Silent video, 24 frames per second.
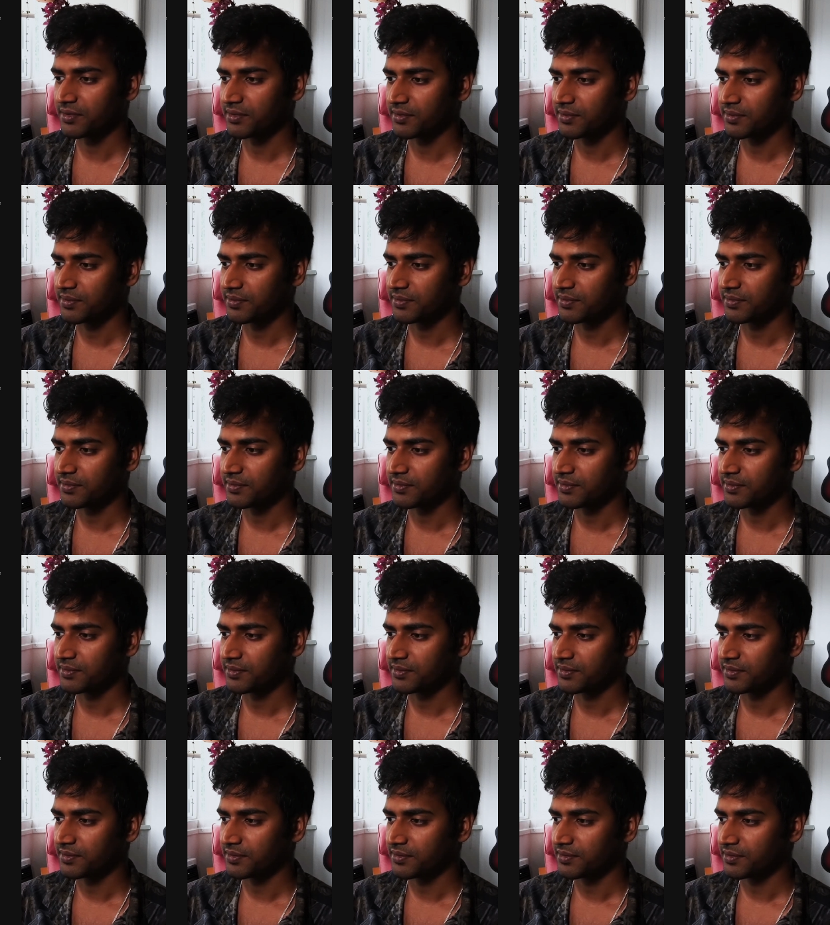
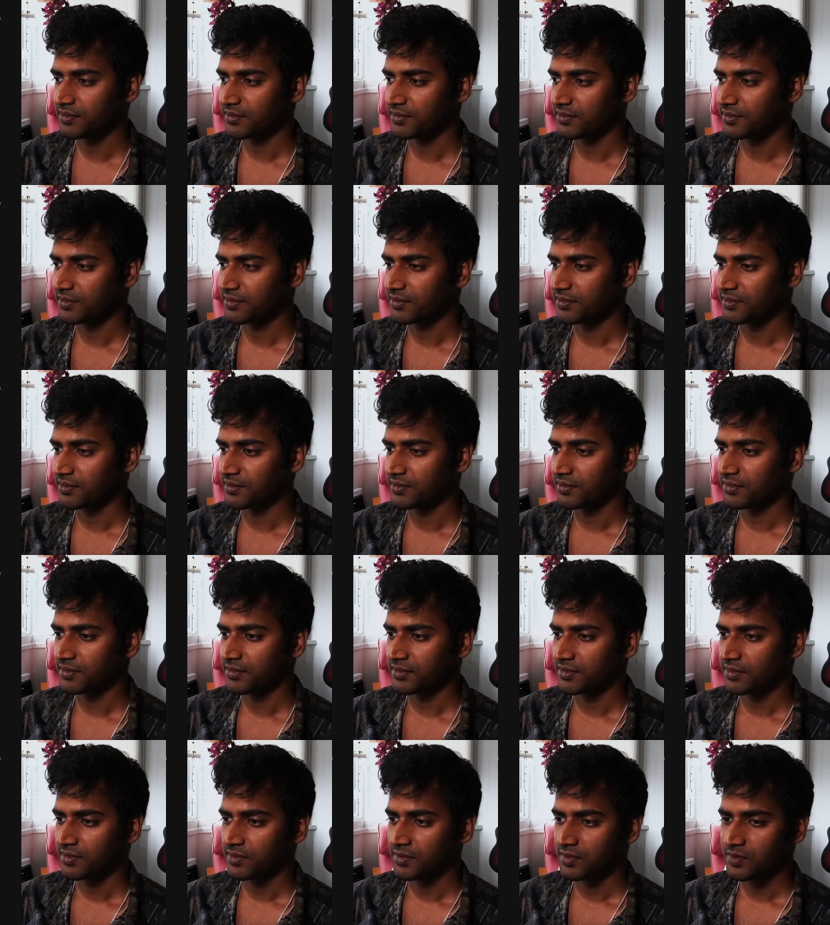
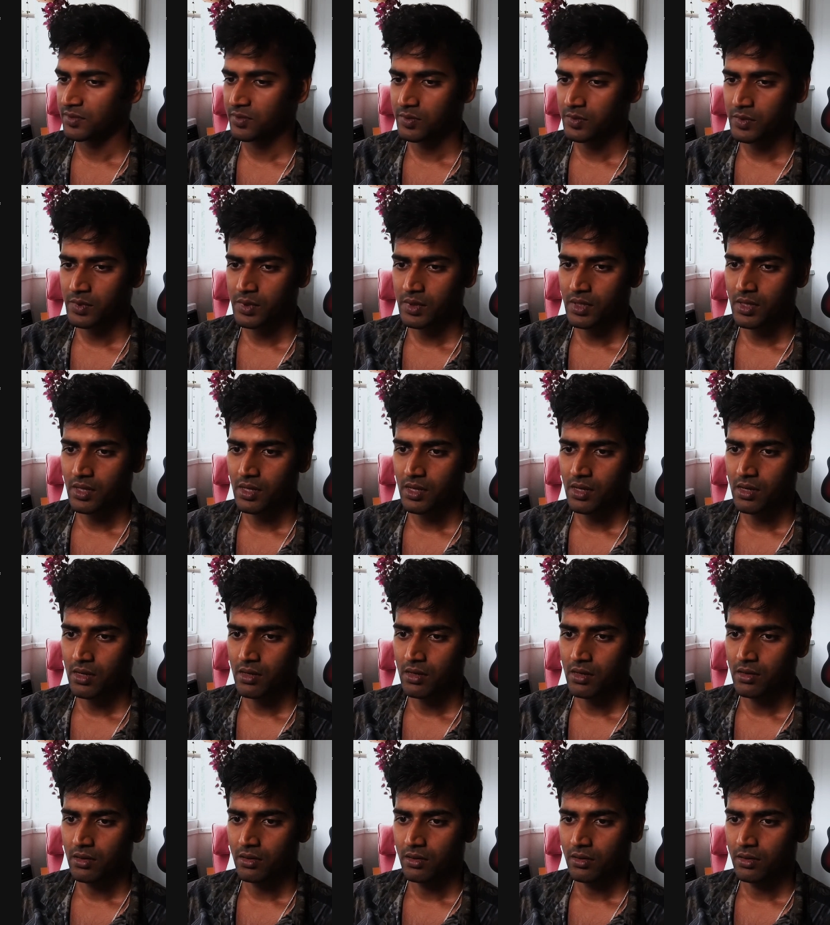
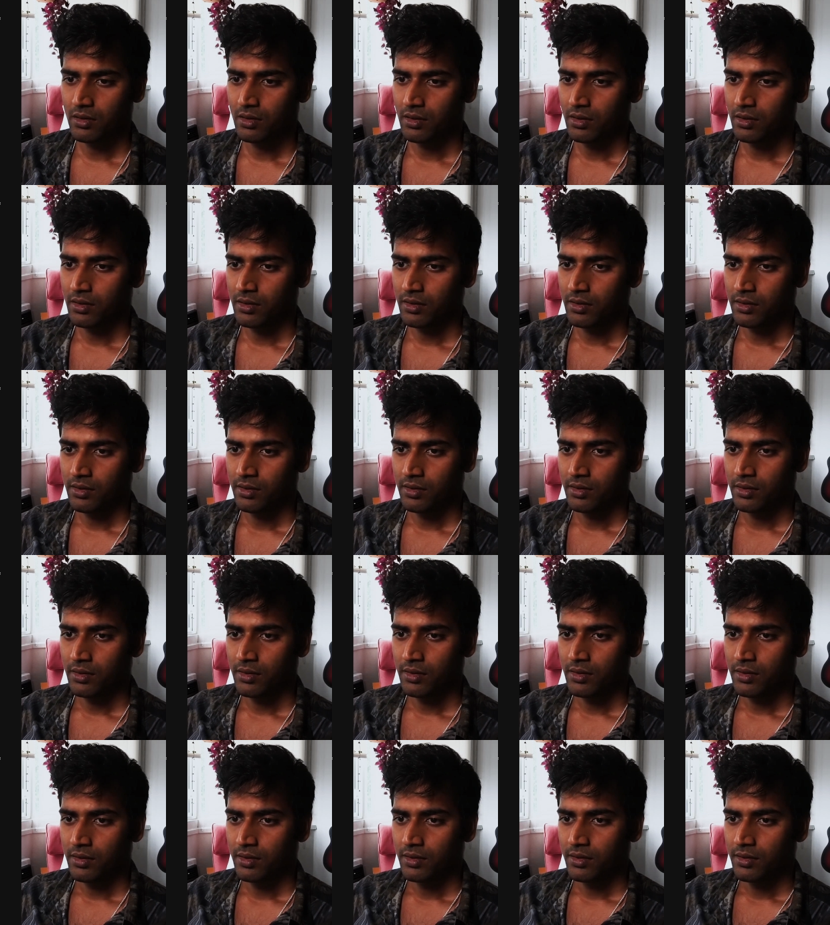
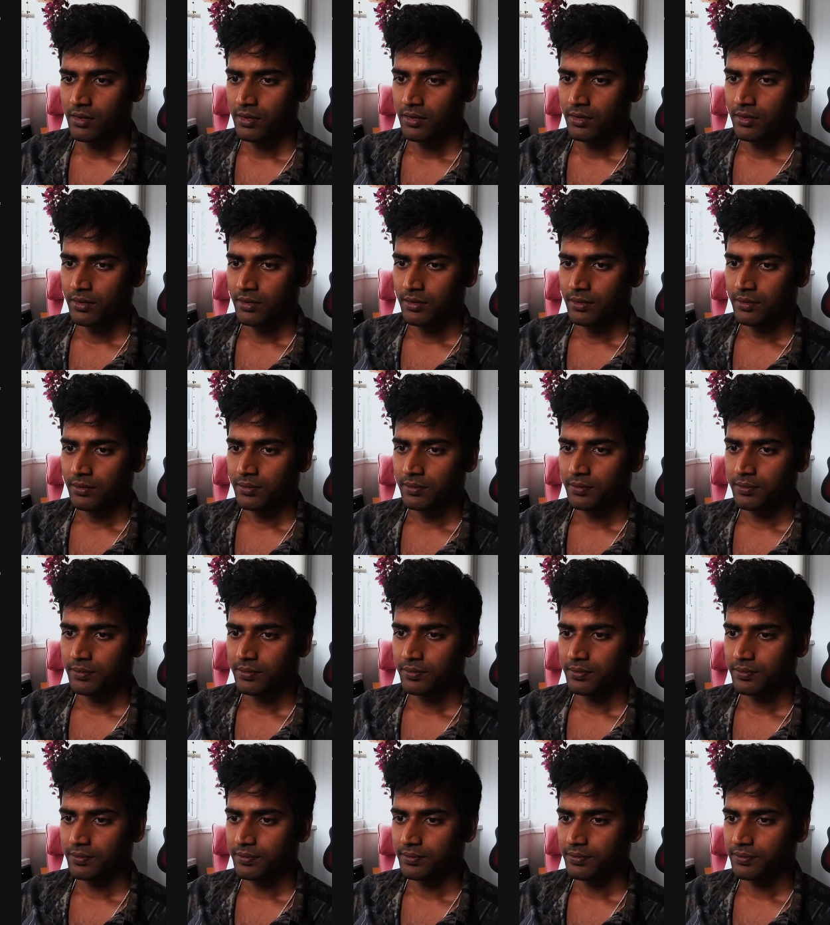
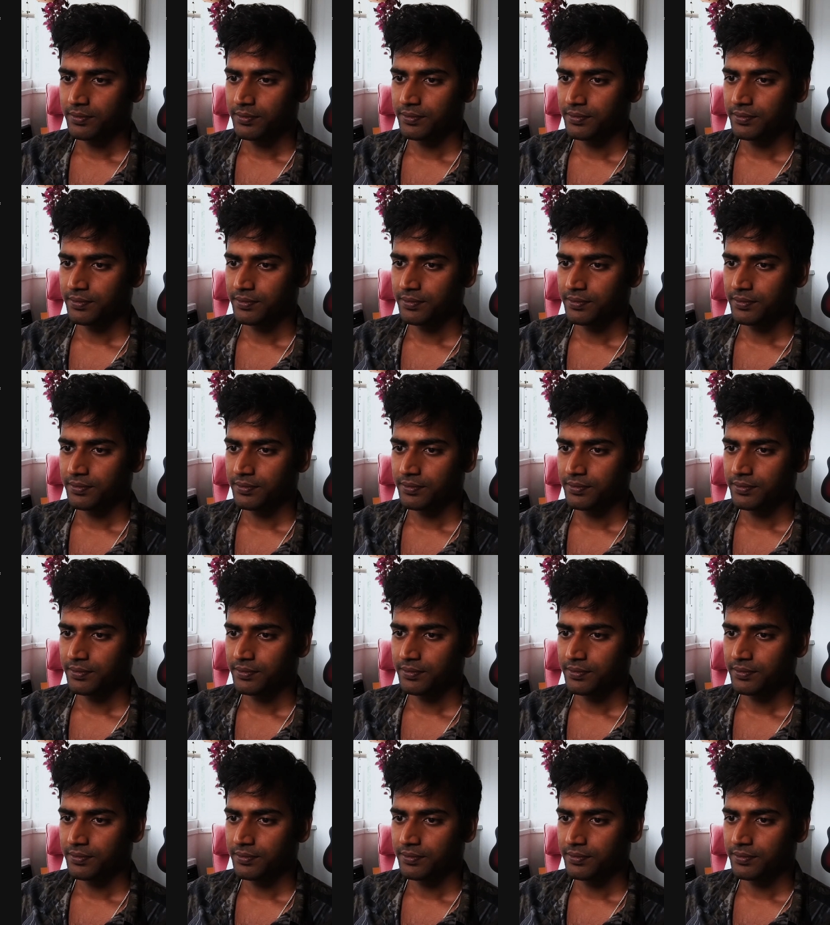Nobody speaks.